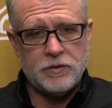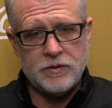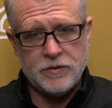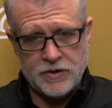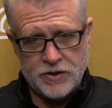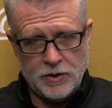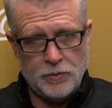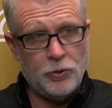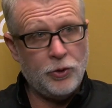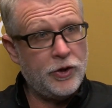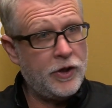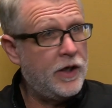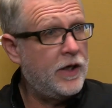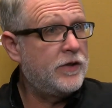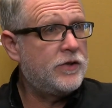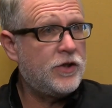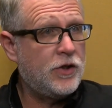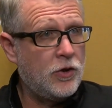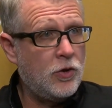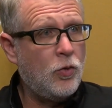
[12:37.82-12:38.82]
similar to
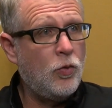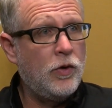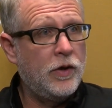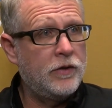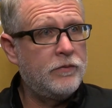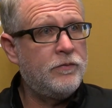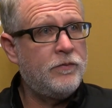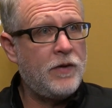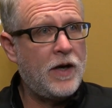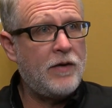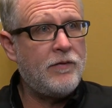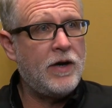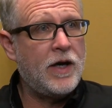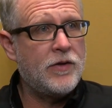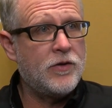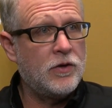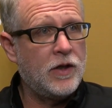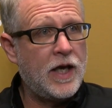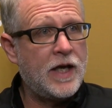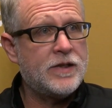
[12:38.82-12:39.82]
us, won five out
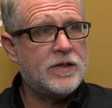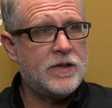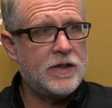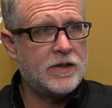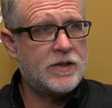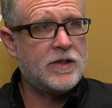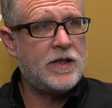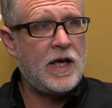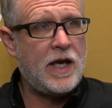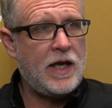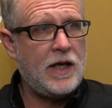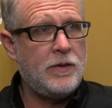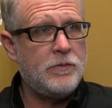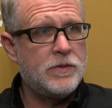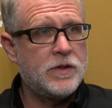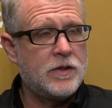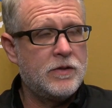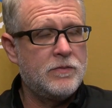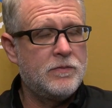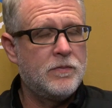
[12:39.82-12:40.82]
of their last six
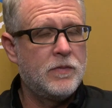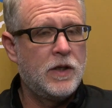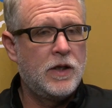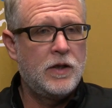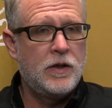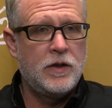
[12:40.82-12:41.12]
games. And,